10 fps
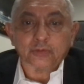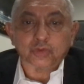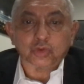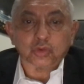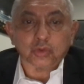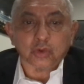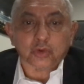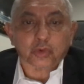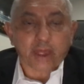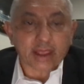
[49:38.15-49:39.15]
to
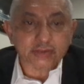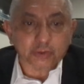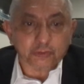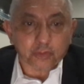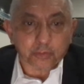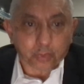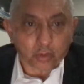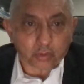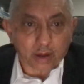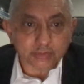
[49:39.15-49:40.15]
create some food
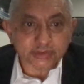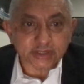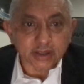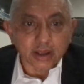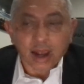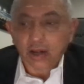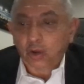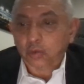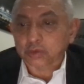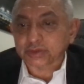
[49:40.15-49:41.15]
programs
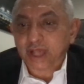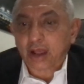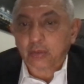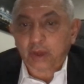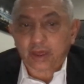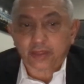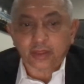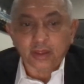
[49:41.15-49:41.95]
alongside with